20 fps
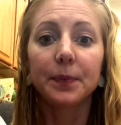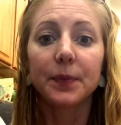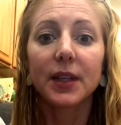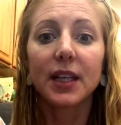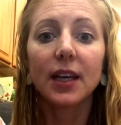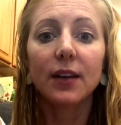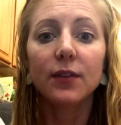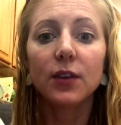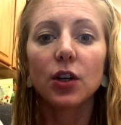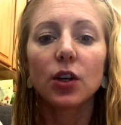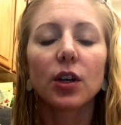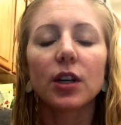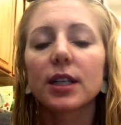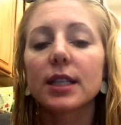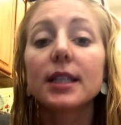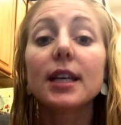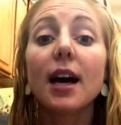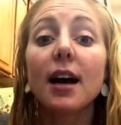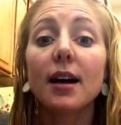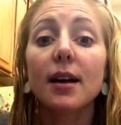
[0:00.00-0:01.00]
give your
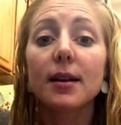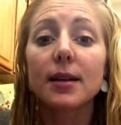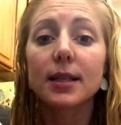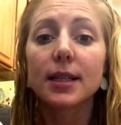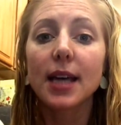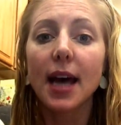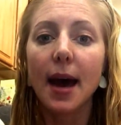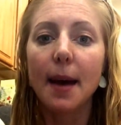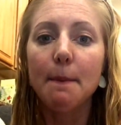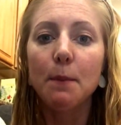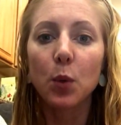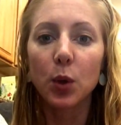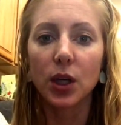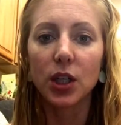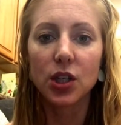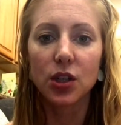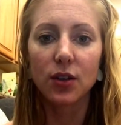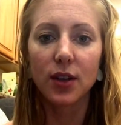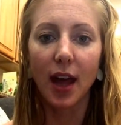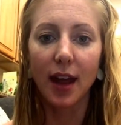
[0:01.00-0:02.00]
cells that
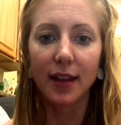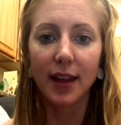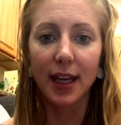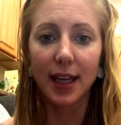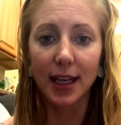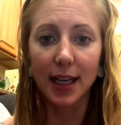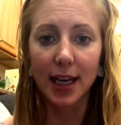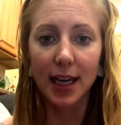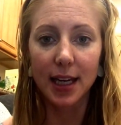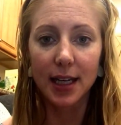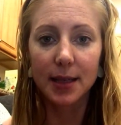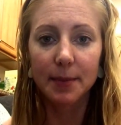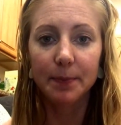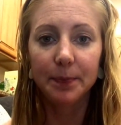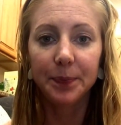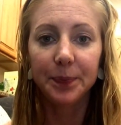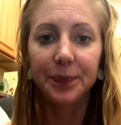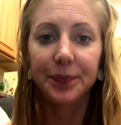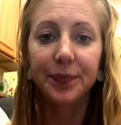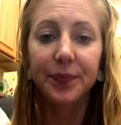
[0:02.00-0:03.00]
moisture that they need.
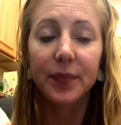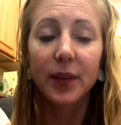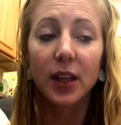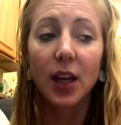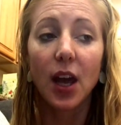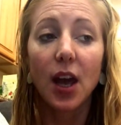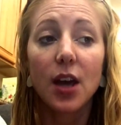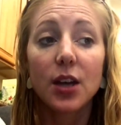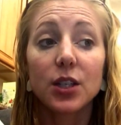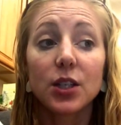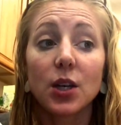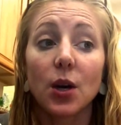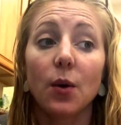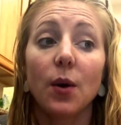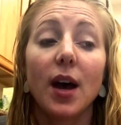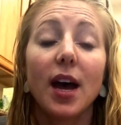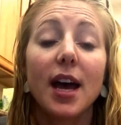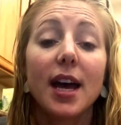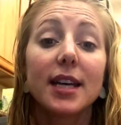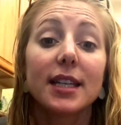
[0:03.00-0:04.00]
So
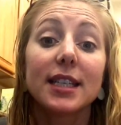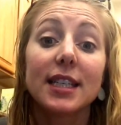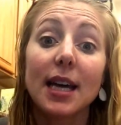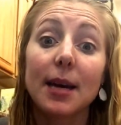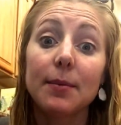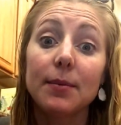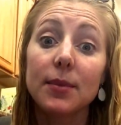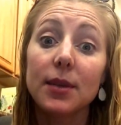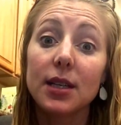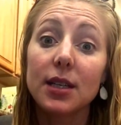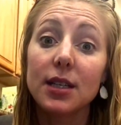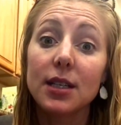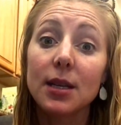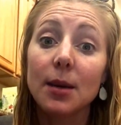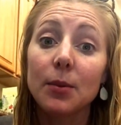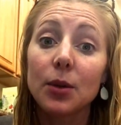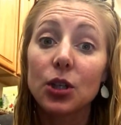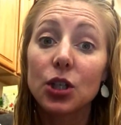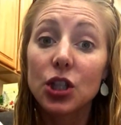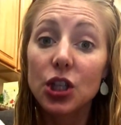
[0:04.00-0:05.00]
step
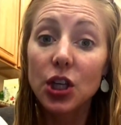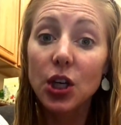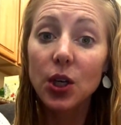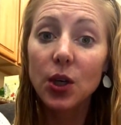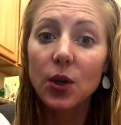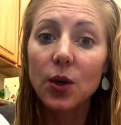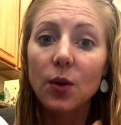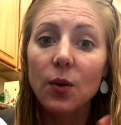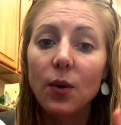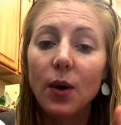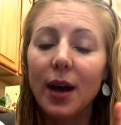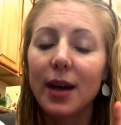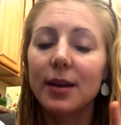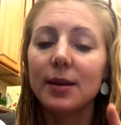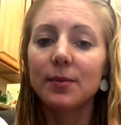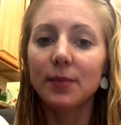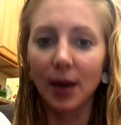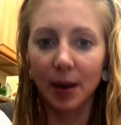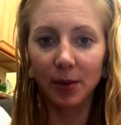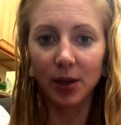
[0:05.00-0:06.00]
number 2,
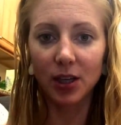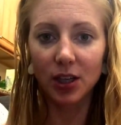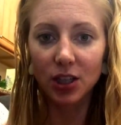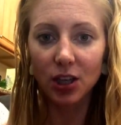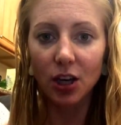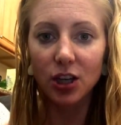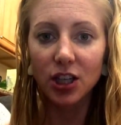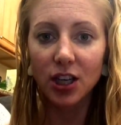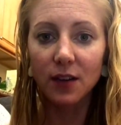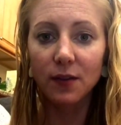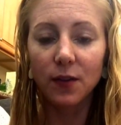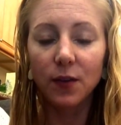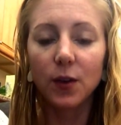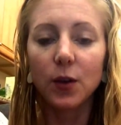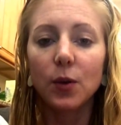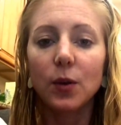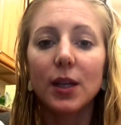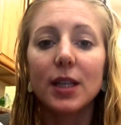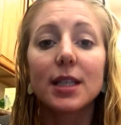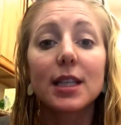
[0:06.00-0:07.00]
and I'm going to touch on
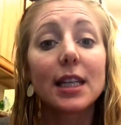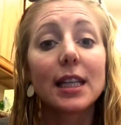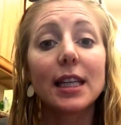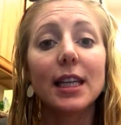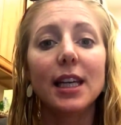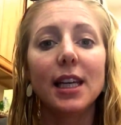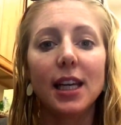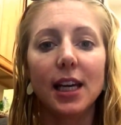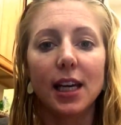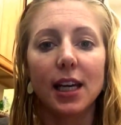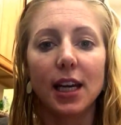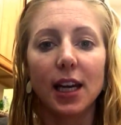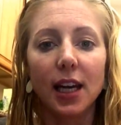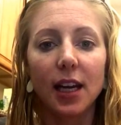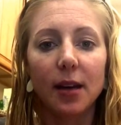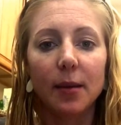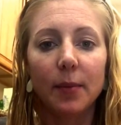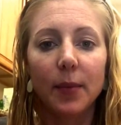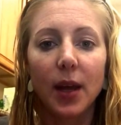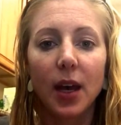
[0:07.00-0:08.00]
food, is clean
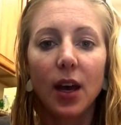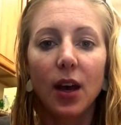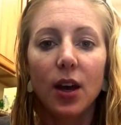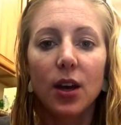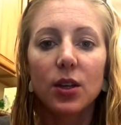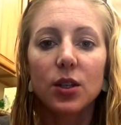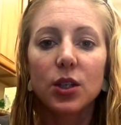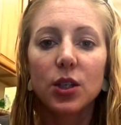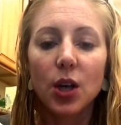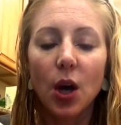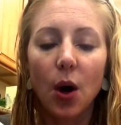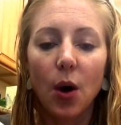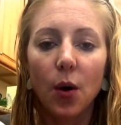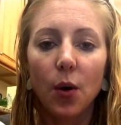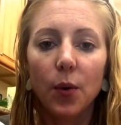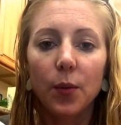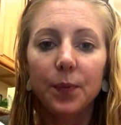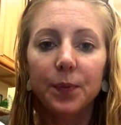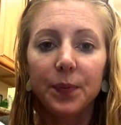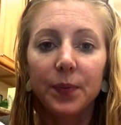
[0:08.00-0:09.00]
eating.
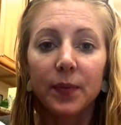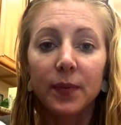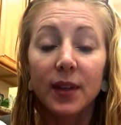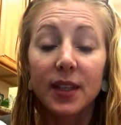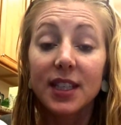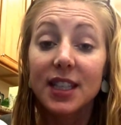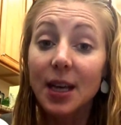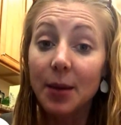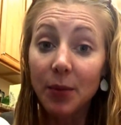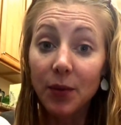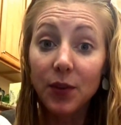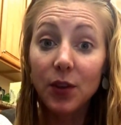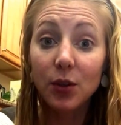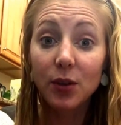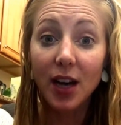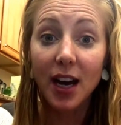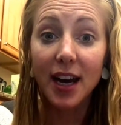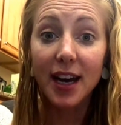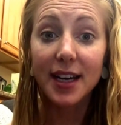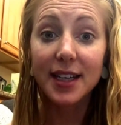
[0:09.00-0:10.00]
So some of you
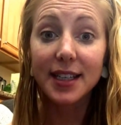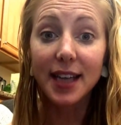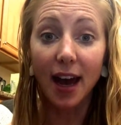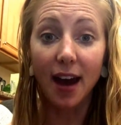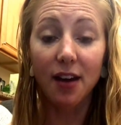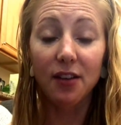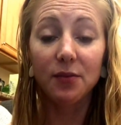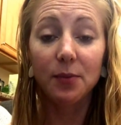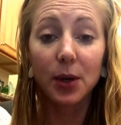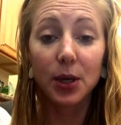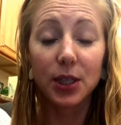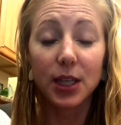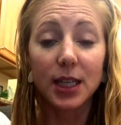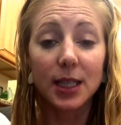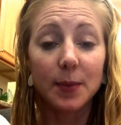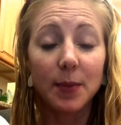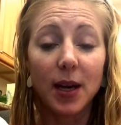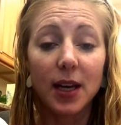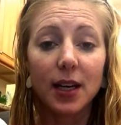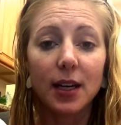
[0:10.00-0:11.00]
guys have
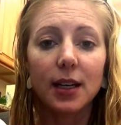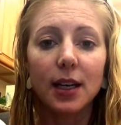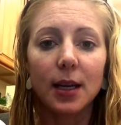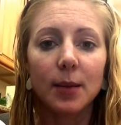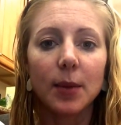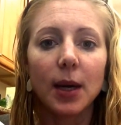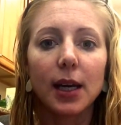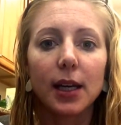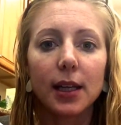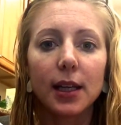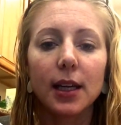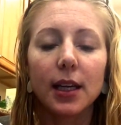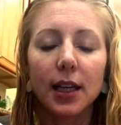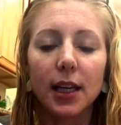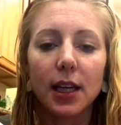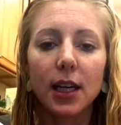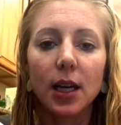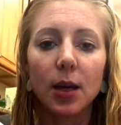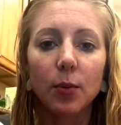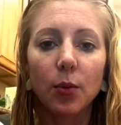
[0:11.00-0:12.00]
participated in my clean
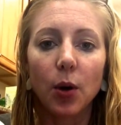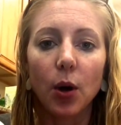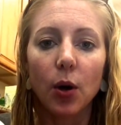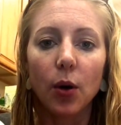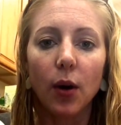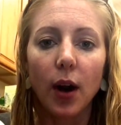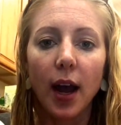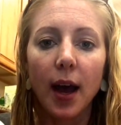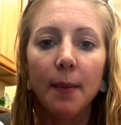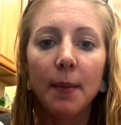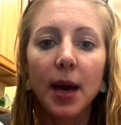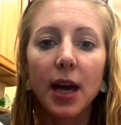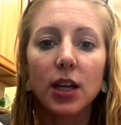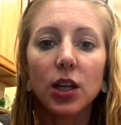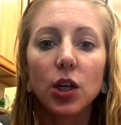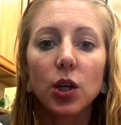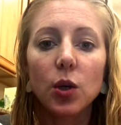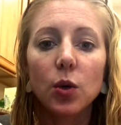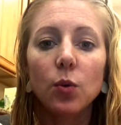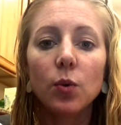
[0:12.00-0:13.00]
eating program,
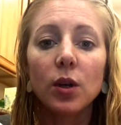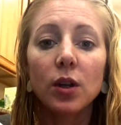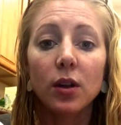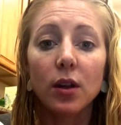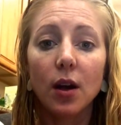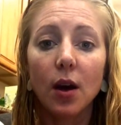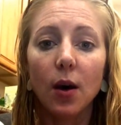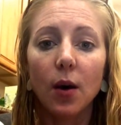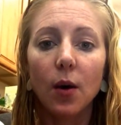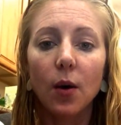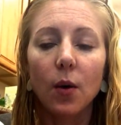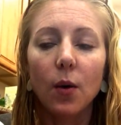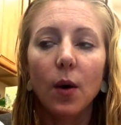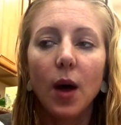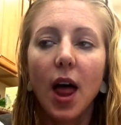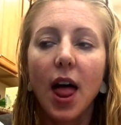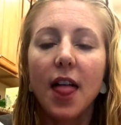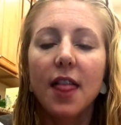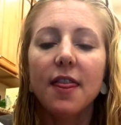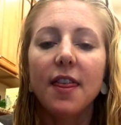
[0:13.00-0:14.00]
and you will know
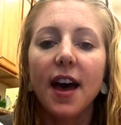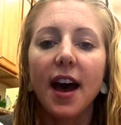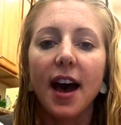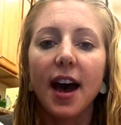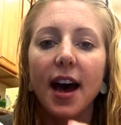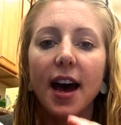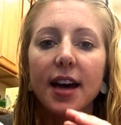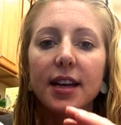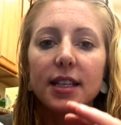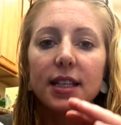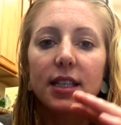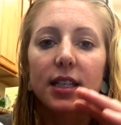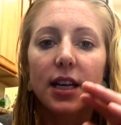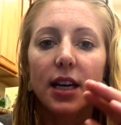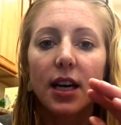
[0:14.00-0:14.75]
that